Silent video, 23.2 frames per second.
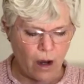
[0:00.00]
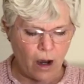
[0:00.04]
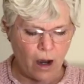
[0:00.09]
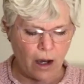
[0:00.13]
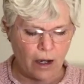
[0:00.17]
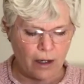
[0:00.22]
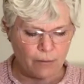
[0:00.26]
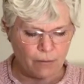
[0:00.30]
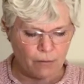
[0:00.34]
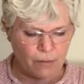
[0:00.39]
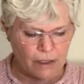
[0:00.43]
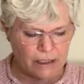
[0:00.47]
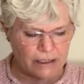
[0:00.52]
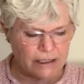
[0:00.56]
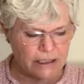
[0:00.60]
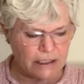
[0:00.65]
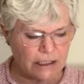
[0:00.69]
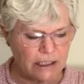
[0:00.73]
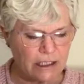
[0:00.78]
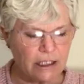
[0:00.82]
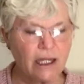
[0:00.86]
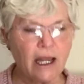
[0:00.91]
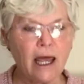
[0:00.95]
I
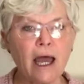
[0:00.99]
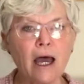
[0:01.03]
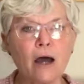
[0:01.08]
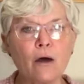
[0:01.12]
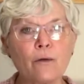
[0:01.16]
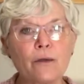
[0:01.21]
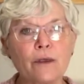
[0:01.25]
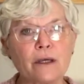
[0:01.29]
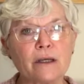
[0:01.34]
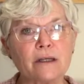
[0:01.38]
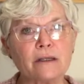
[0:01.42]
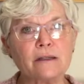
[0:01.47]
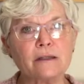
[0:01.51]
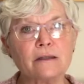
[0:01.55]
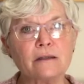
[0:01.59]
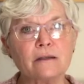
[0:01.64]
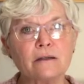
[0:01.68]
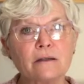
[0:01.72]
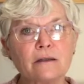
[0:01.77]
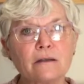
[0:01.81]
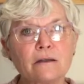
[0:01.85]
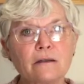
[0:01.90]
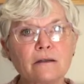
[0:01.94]
must allow
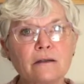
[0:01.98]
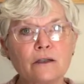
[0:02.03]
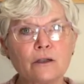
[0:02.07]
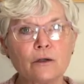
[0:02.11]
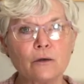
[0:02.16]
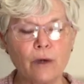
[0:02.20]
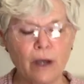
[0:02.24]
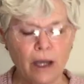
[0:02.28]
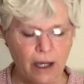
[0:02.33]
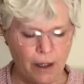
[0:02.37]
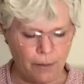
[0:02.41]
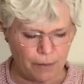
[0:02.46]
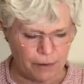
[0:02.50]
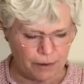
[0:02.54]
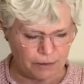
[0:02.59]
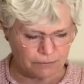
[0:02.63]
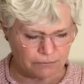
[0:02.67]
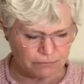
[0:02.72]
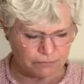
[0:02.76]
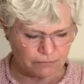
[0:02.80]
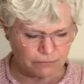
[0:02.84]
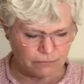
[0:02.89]
this to happen."